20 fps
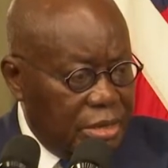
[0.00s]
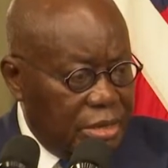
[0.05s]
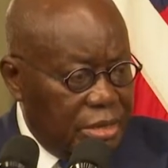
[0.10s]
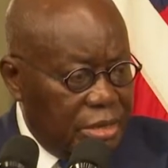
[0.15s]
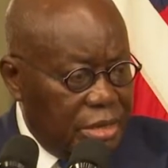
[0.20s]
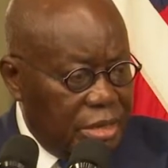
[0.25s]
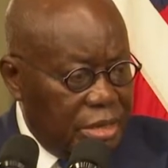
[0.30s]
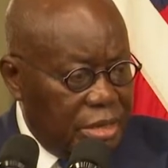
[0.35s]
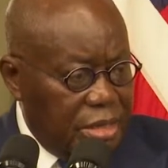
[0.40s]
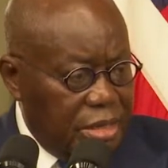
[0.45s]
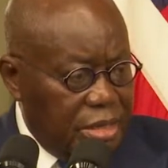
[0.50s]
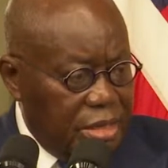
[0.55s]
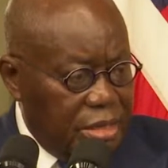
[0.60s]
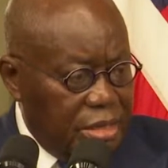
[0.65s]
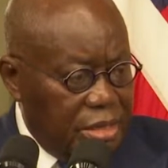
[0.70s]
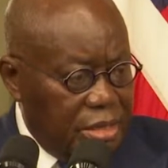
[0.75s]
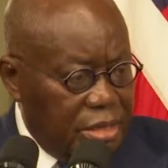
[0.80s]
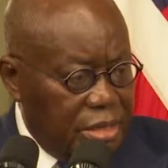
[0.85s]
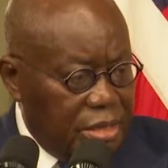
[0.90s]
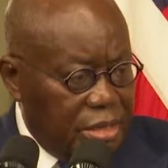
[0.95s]

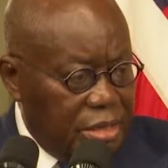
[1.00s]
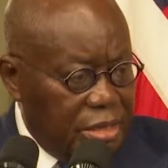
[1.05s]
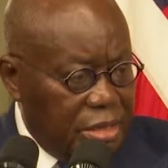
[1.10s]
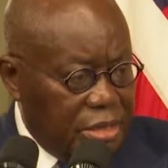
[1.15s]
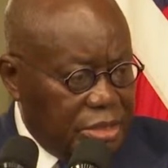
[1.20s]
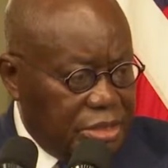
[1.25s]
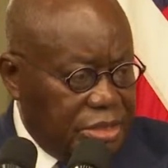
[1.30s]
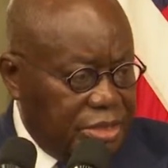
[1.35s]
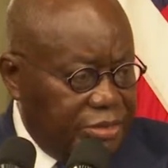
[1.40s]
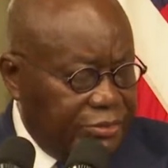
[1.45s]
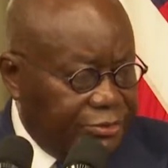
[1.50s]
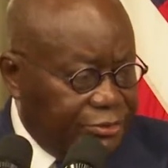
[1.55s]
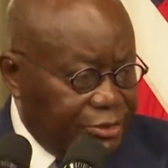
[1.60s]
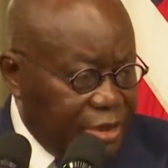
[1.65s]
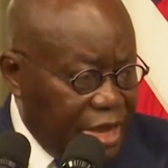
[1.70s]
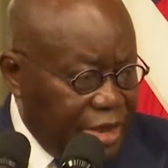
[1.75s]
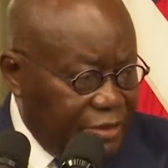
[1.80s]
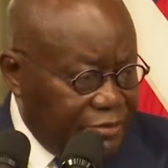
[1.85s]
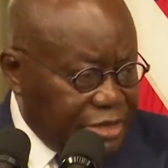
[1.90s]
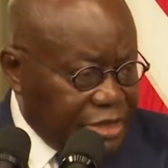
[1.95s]
the
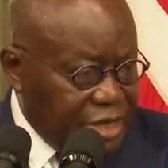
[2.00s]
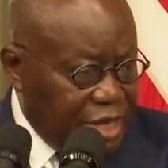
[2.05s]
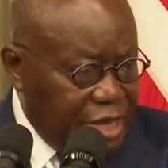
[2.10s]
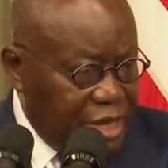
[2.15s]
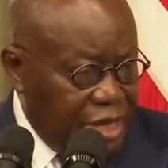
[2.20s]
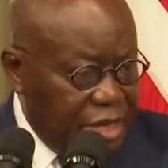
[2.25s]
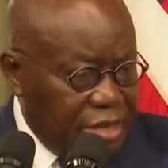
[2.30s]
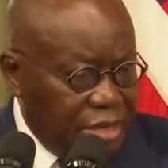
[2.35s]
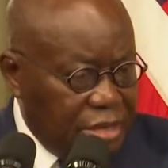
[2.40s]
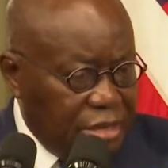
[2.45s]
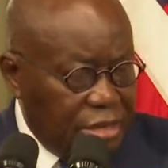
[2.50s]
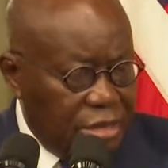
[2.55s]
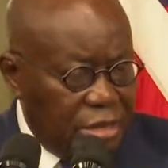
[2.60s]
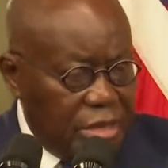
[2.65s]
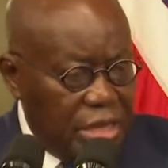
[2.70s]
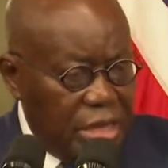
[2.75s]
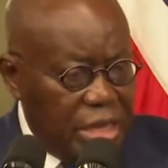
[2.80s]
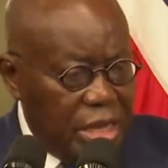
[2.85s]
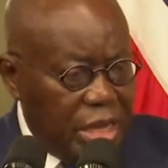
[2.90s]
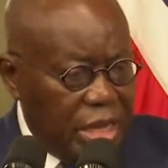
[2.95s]
G5 Sahel,
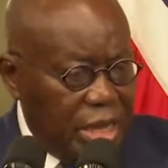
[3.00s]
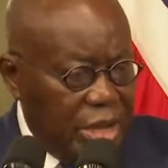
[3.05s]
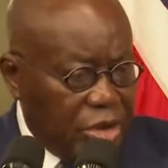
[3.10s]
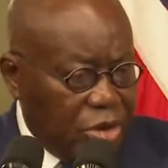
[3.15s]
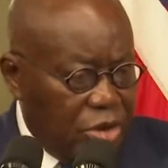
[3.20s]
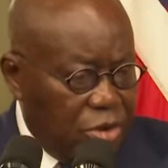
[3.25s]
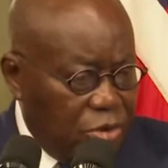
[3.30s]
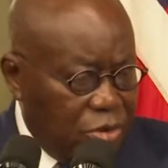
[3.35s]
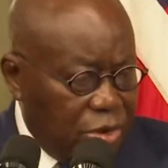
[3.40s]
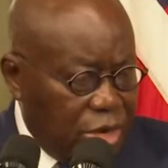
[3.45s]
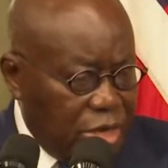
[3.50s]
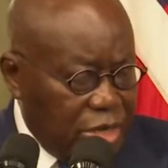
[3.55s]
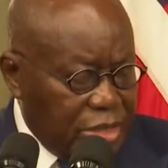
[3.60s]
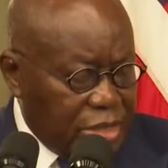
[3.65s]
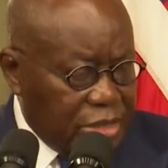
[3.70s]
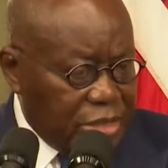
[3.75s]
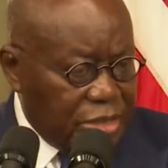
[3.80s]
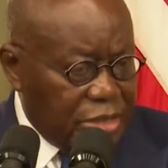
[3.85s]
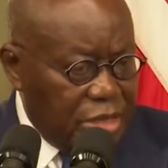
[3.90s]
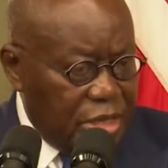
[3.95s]

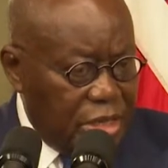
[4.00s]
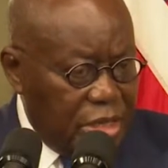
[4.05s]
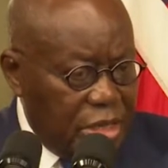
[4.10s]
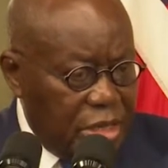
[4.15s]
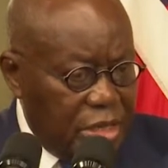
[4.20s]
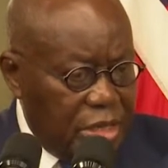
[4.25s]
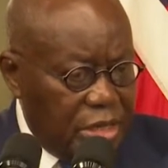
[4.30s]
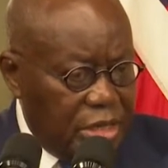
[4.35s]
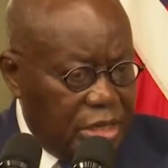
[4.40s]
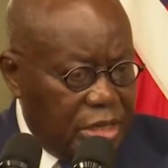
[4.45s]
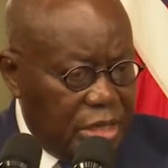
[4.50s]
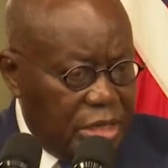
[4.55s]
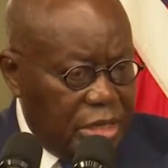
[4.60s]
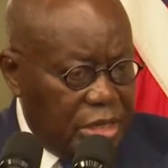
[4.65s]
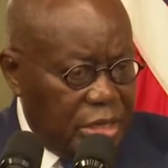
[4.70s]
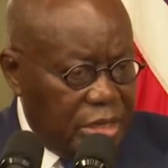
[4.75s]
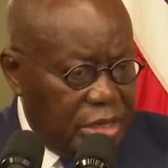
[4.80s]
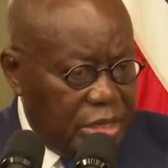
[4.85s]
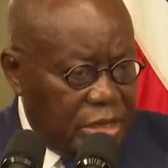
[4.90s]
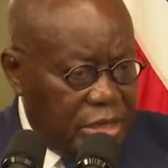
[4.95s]
ECOWAS,
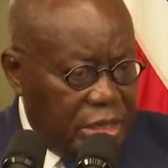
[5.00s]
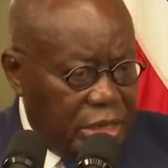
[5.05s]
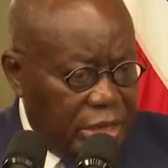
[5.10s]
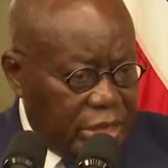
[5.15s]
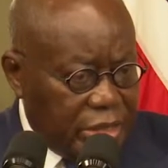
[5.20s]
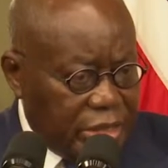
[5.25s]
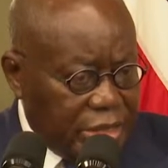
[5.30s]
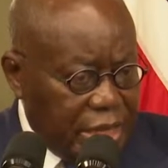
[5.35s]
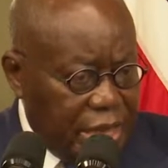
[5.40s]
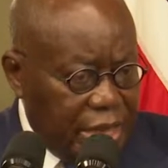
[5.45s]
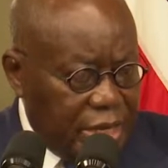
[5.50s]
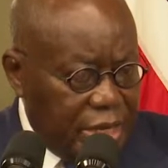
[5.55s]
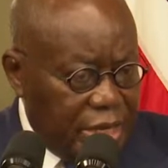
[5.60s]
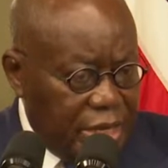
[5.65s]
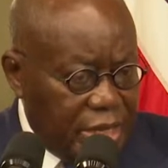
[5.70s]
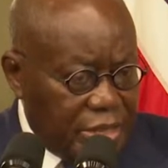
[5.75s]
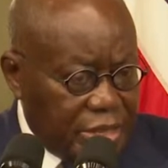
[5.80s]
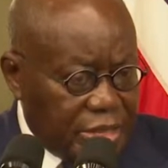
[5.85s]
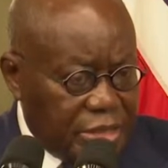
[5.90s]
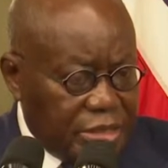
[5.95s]
the Lake Chad
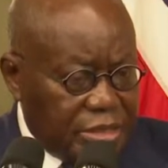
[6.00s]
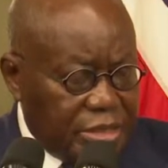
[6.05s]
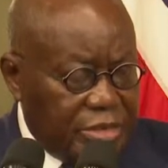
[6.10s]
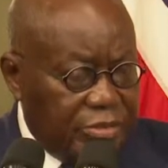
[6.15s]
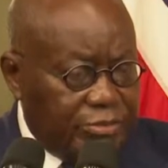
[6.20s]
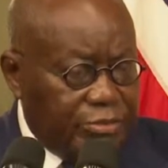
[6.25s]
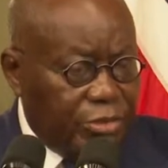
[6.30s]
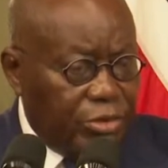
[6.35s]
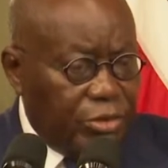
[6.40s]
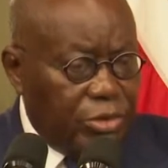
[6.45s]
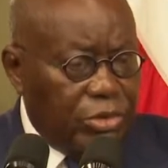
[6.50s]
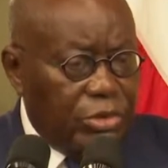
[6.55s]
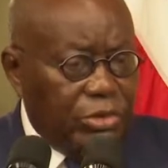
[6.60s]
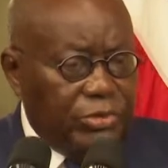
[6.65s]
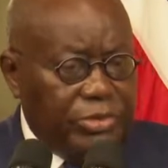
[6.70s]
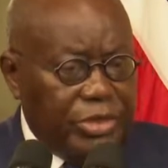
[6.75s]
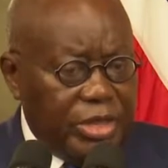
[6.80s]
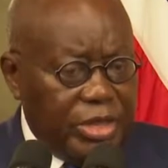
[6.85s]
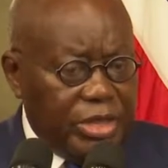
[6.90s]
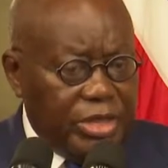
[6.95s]
Initiative, all
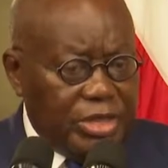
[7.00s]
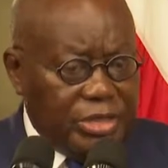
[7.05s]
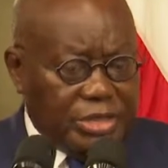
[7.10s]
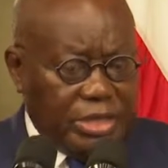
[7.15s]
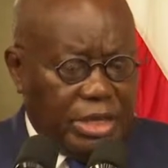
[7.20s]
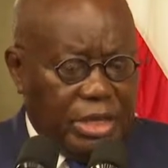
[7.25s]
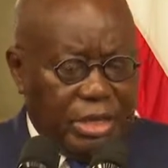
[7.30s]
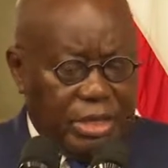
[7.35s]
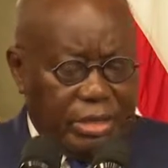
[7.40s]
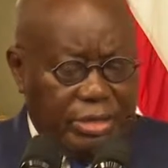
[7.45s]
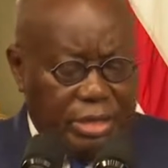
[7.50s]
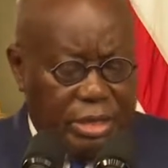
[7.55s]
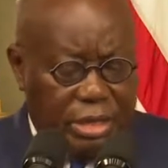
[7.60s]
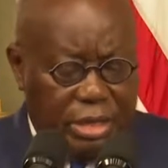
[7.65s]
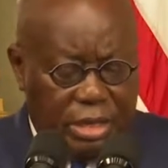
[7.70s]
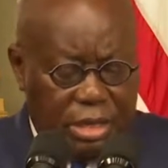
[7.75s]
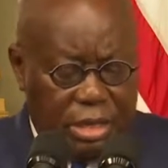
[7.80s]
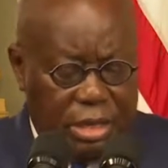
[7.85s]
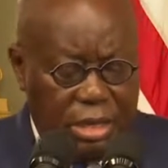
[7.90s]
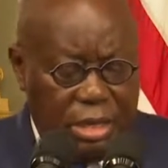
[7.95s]
these are
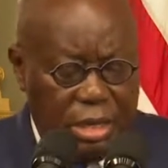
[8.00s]
the